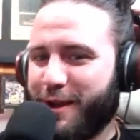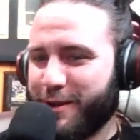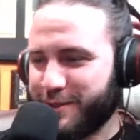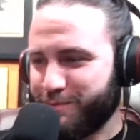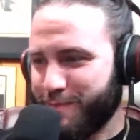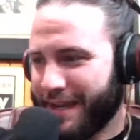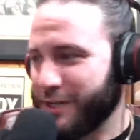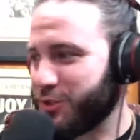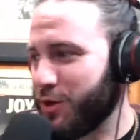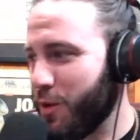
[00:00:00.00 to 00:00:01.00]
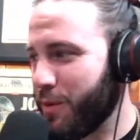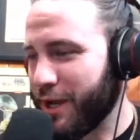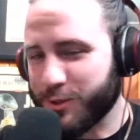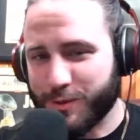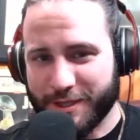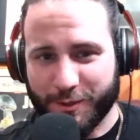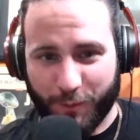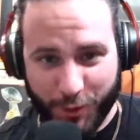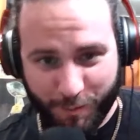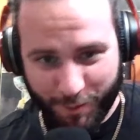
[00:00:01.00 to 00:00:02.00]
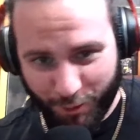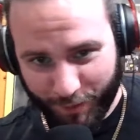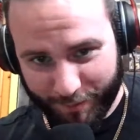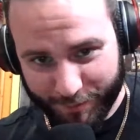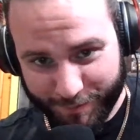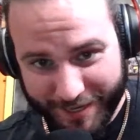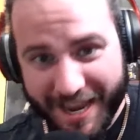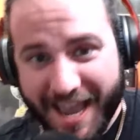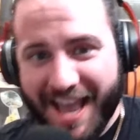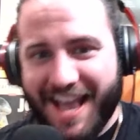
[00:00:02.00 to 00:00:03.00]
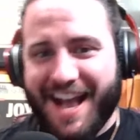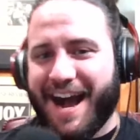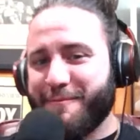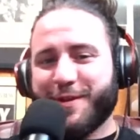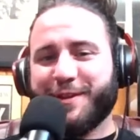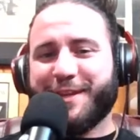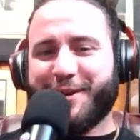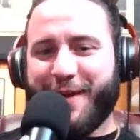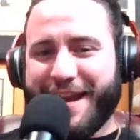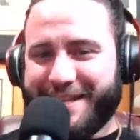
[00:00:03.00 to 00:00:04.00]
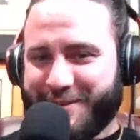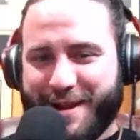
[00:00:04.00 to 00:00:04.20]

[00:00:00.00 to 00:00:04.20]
so I was making sure no one else was in the room real quick with me. I'm feeling great,